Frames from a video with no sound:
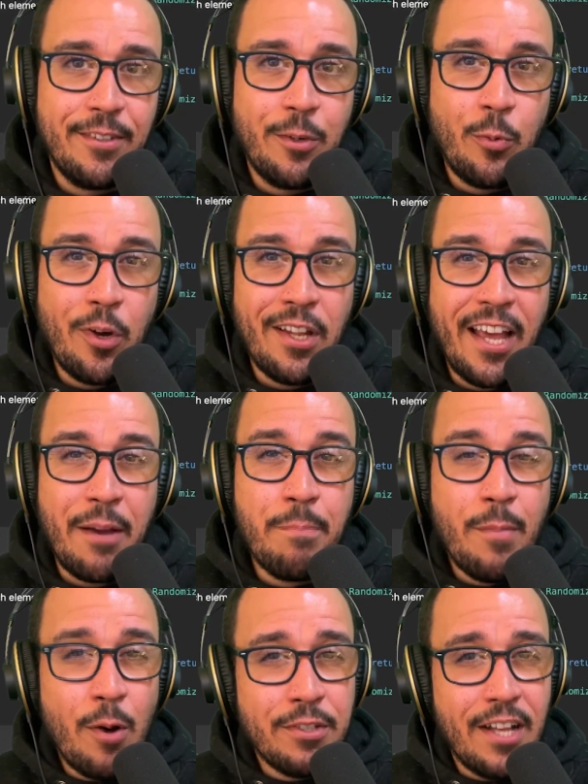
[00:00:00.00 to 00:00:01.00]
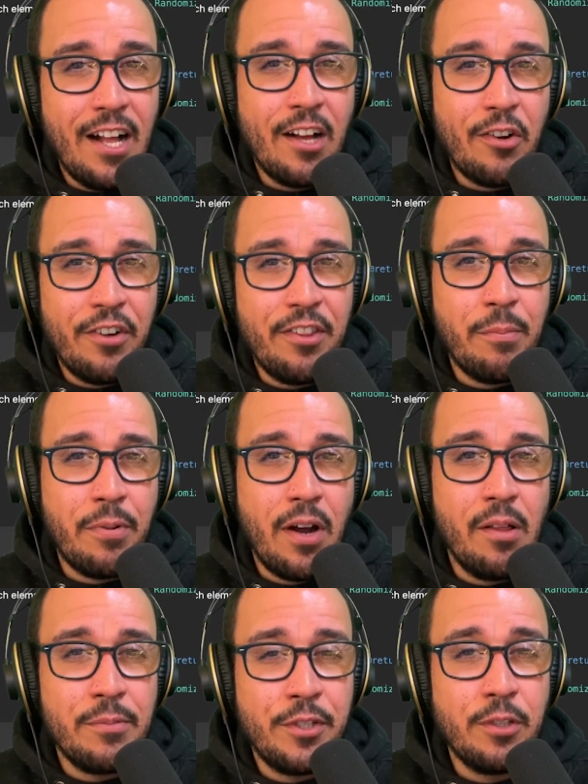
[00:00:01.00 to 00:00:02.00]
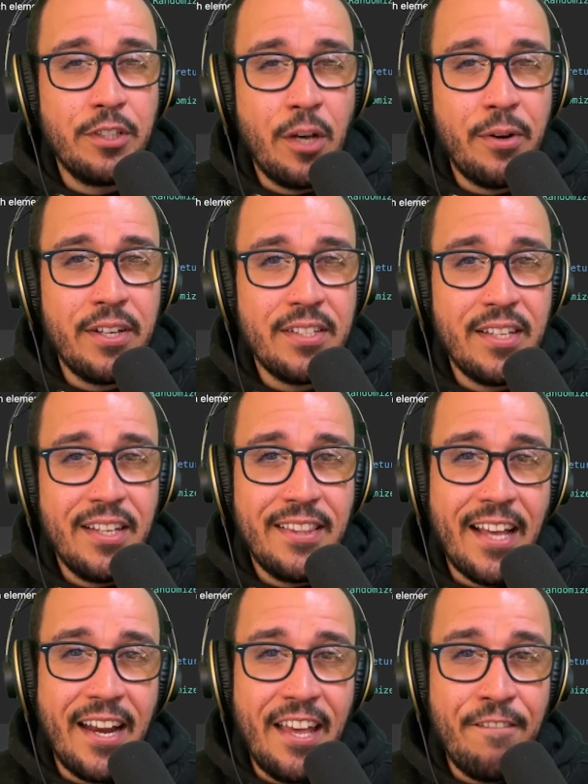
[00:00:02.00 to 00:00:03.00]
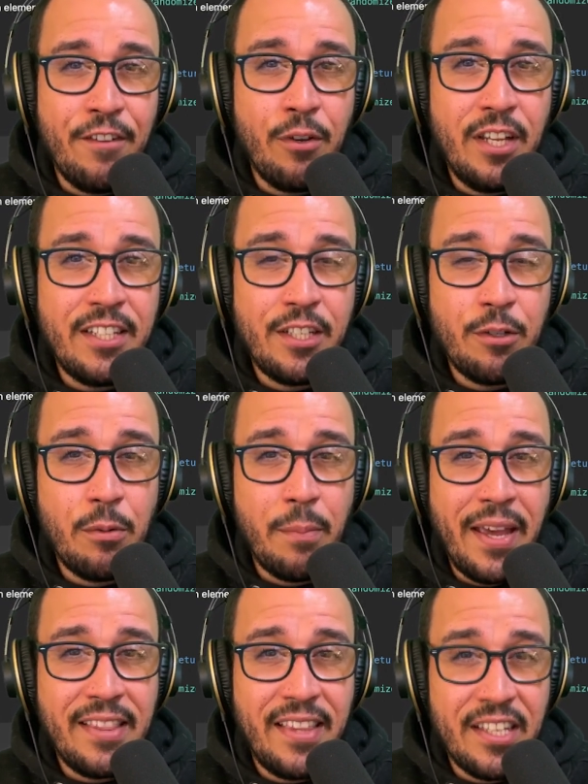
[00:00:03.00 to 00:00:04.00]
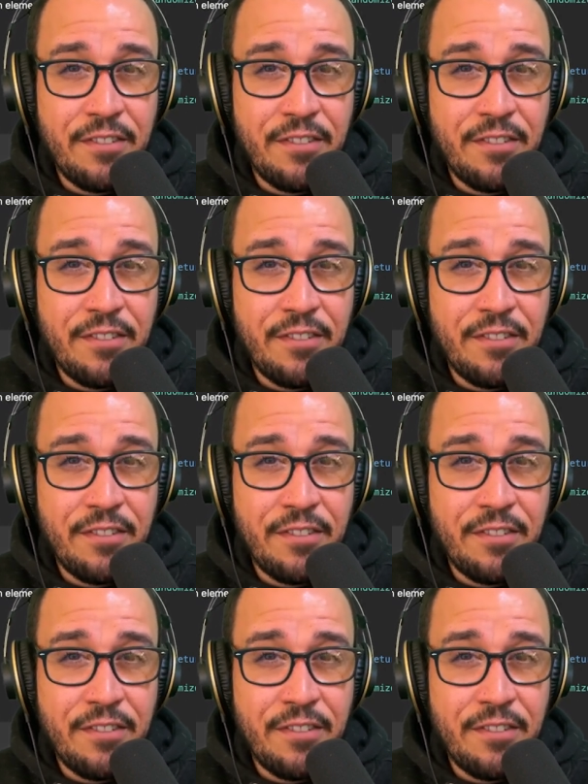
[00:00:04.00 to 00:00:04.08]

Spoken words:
Well, like most algorithm problems, you'll notice that if you need to make things